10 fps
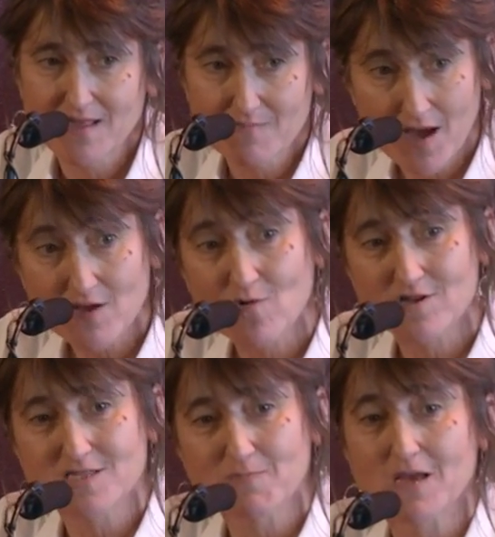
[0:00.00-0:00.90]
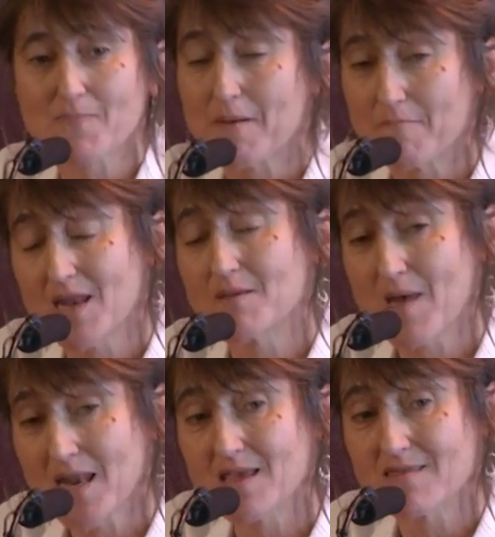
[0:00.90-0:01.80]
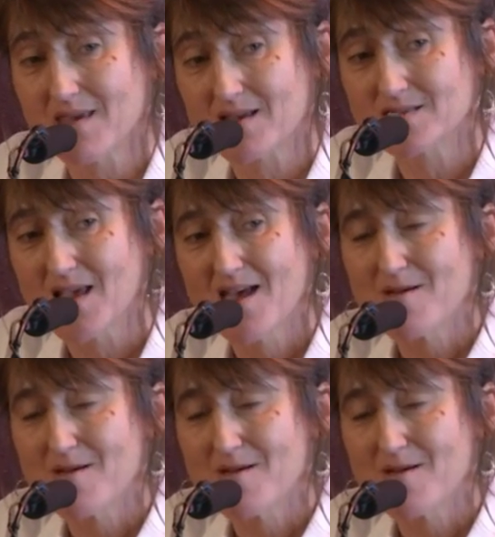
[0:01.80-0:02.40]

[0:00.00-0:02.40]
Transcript: They might want to speak about many, many things,